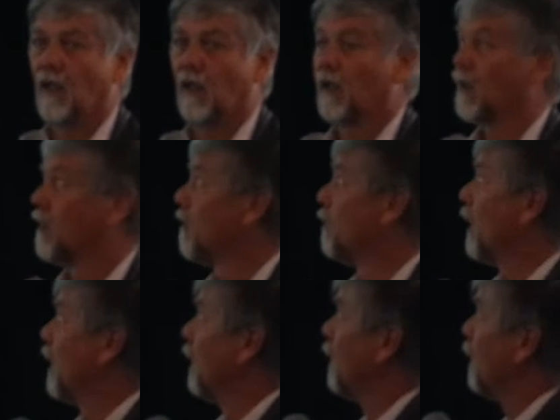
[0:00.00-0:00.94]

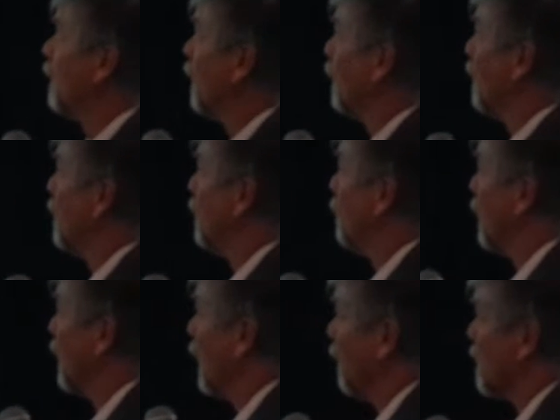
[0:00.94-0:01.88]

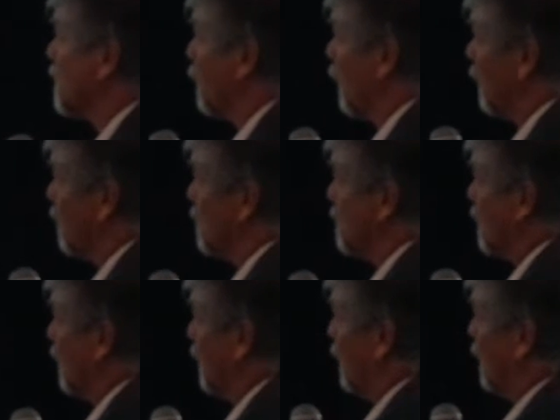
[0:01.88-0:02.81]
but now exposed,
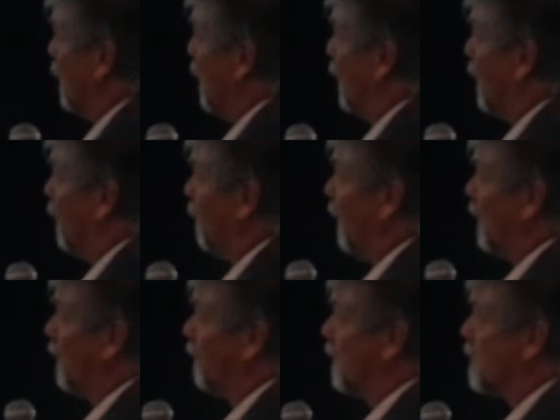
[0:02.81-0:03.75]

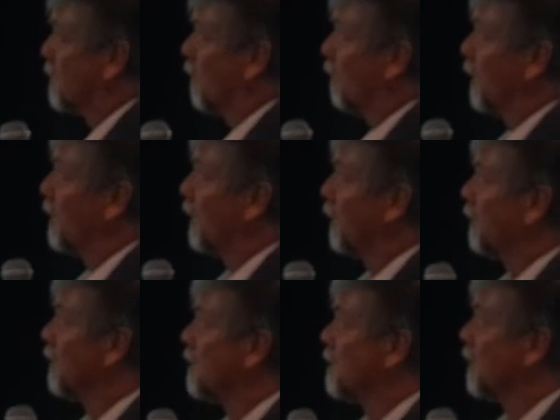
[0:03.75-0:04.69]
and they're historically
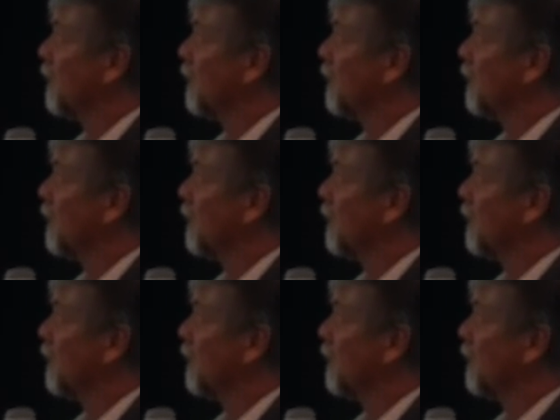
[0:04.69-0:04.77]
connected to